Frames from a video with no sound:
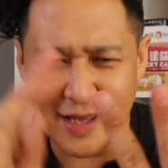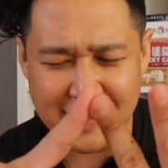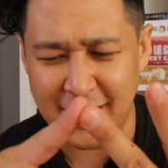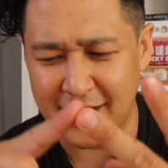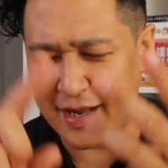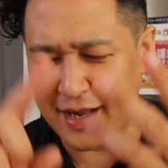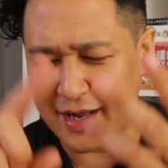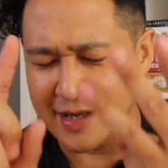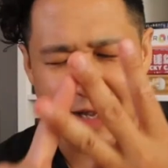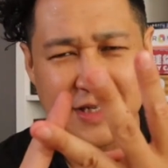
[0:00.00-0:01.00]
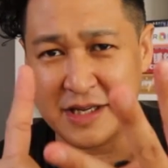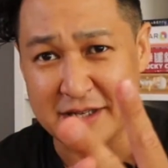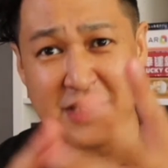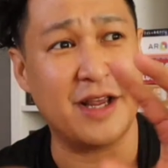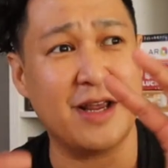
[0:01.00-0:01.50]
Itzin, and
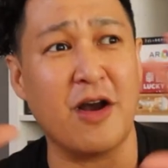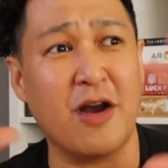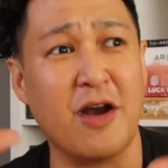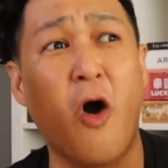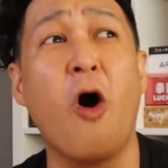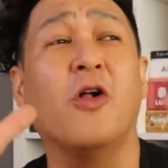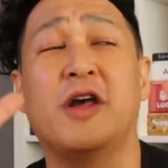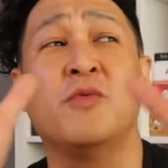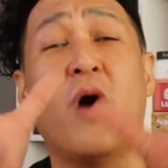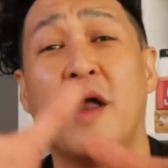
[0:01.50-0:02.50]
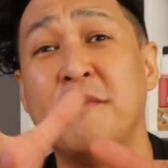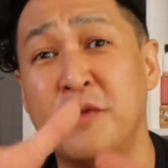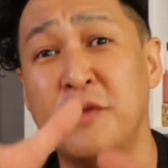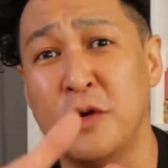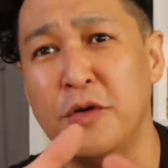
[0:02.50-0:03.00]
Sashi all in one
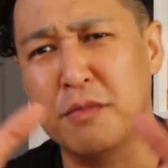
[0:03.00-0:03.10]
booth.